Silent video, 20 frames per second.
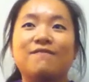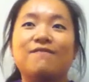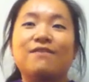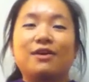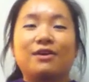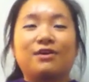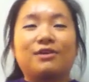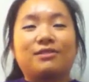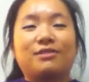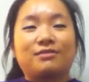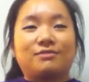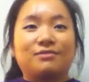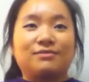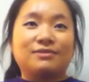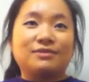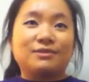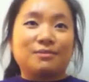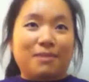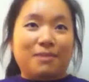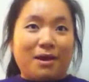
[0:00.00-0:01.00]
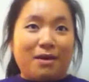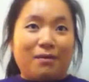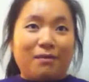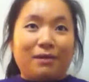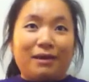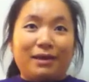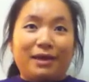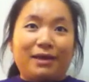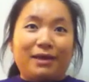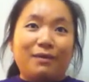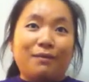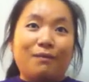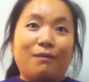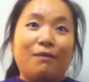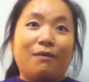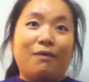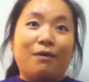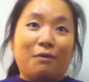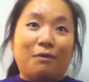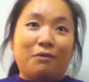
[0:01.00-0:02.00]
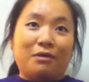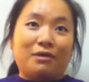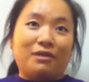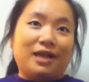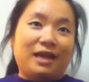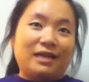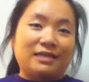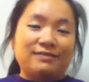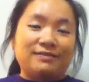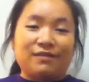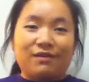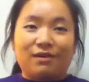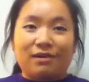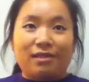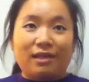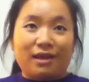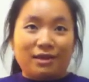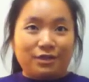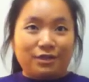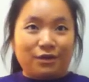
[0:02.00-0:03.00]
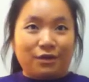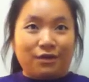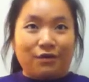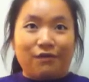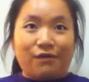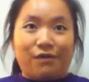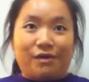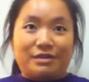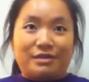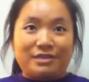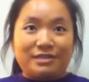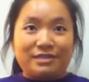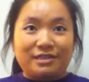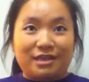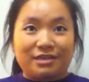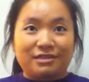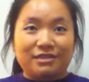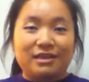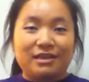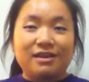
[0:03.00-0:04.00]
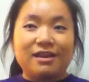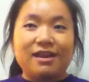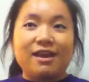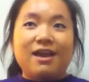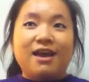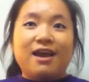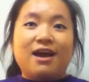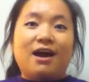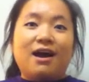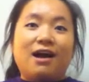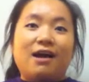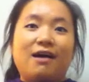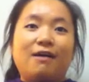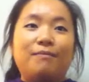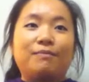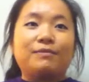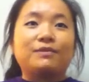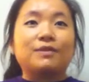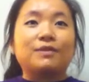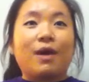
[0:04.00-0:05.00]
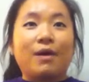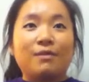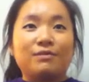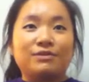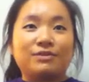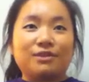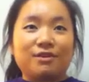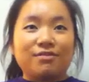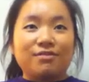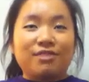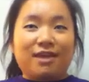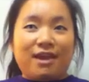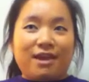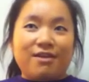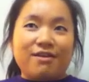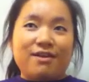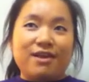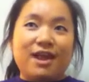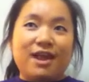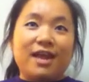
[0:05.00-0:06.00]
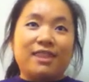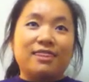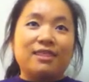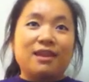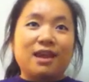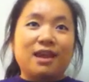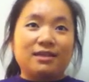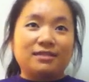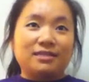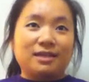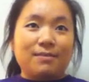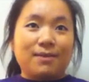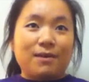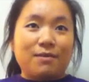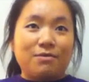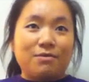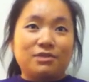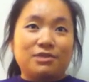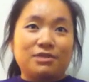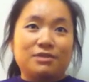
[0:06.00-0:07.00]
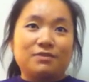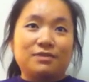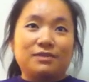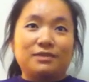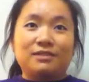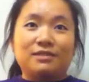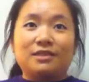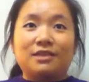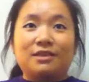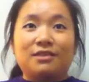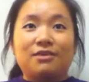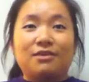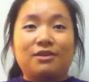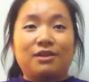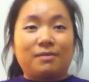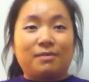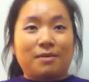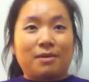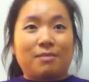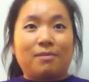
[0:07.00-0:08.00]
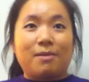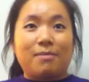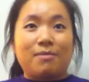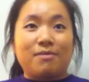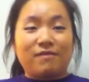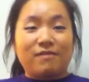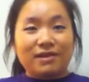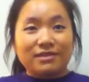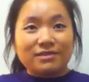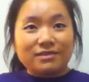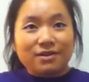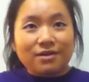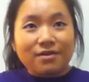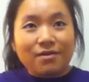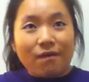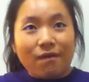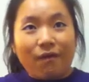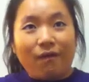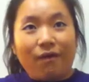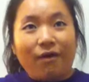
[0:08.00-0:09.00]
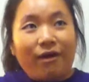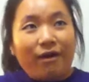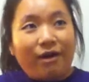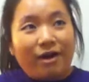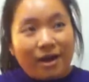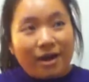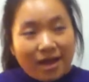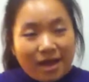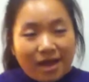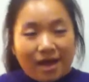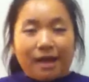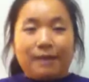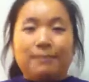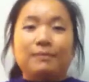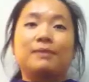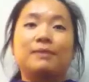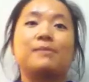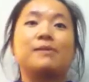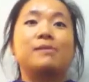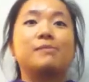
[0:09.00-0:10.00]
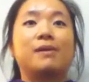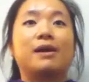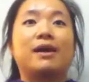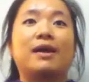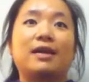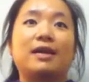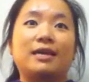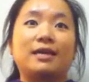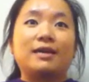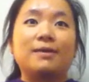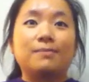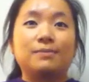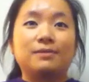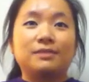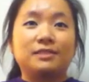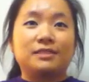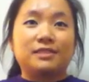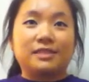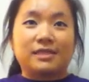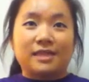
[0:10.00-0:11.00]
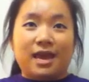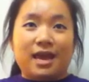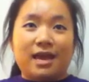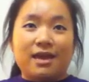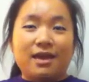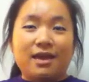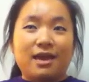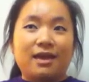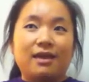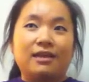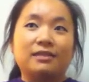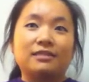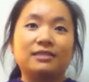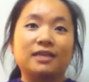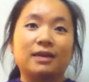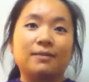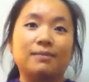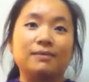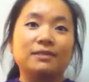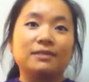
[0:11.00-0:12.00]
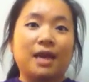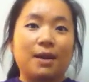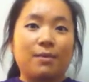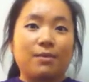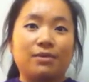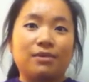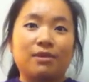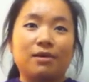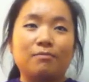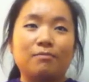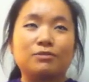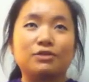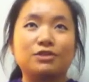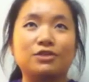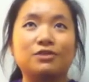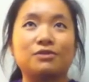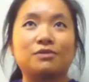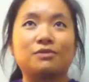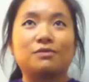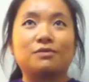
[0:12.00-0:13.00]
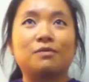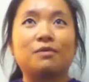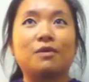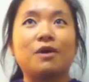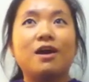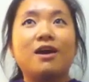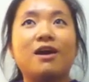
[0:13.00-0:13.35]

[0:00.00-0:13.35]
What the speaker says: very enthused about when I go to class for a lecture or for a discussion? So I would start there, and the next step I would do is either email my professor or email my TA and set up a time with them to